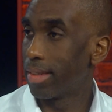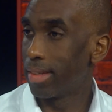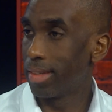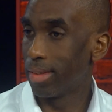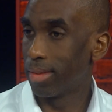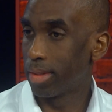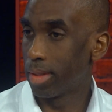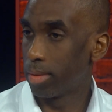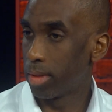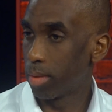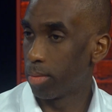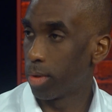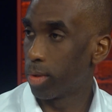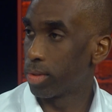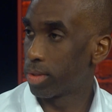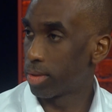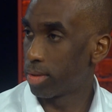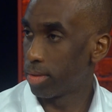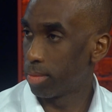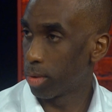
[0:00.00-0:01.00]
The
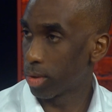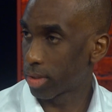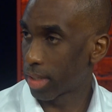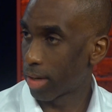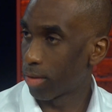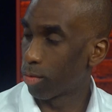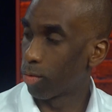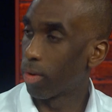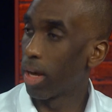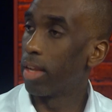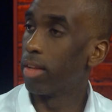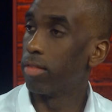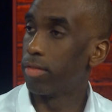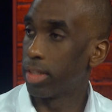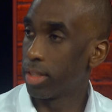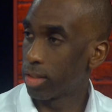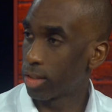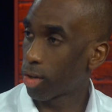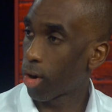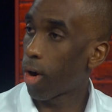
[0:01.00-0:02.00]
most kind of
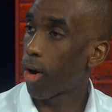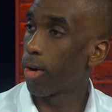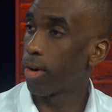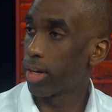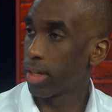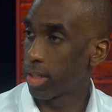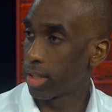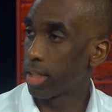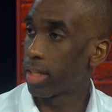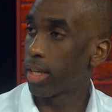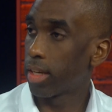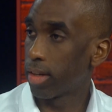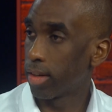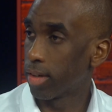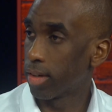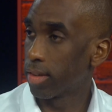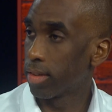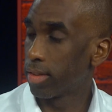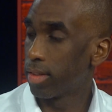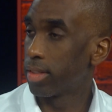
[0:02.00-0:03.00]
relevant, targeted
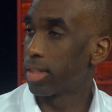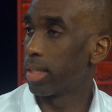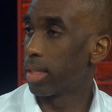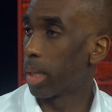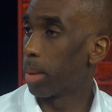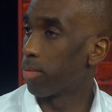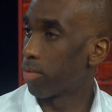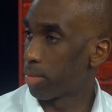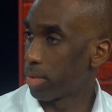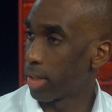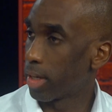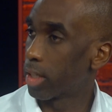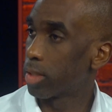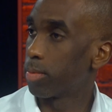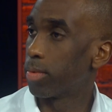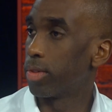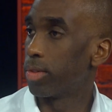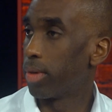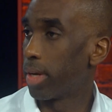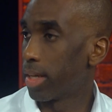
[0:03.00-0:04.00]
care can come from the
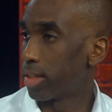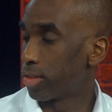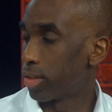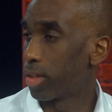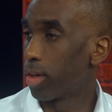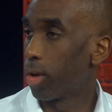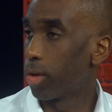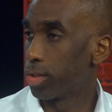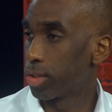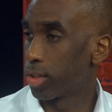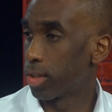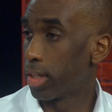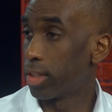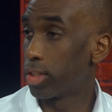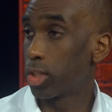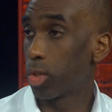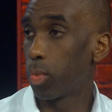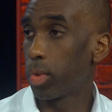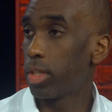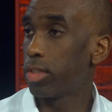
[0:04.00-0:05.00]
expert who gets their culture. And
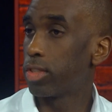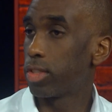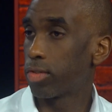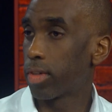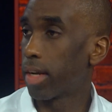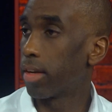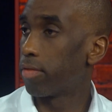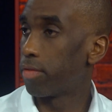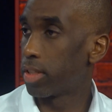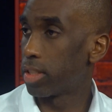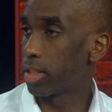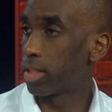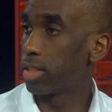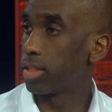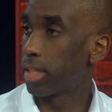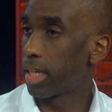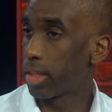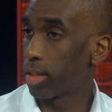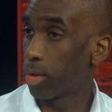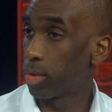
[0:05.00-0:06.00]
so we just try to
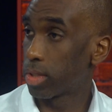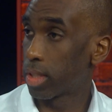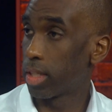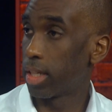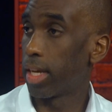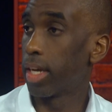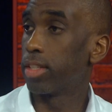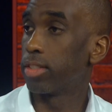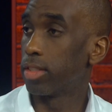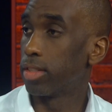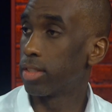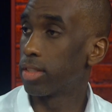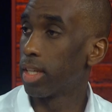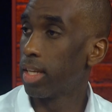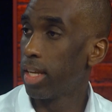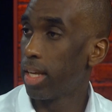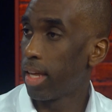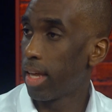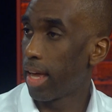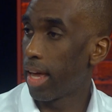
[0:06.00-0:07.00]
facilitate those connections
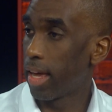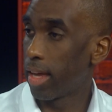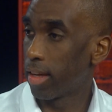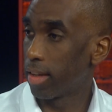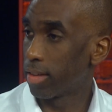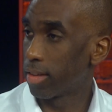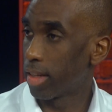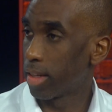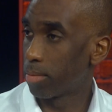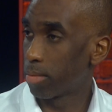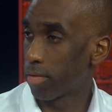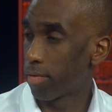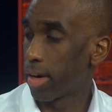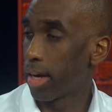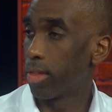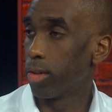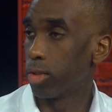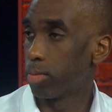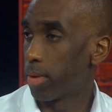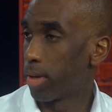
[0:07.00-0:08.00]
and
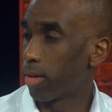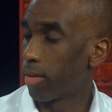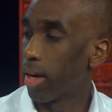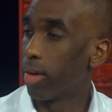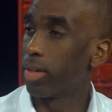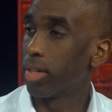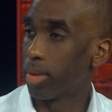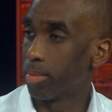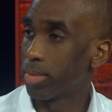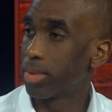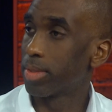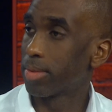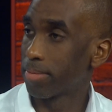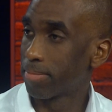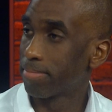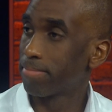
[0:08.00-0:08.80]
provide those better outcomes.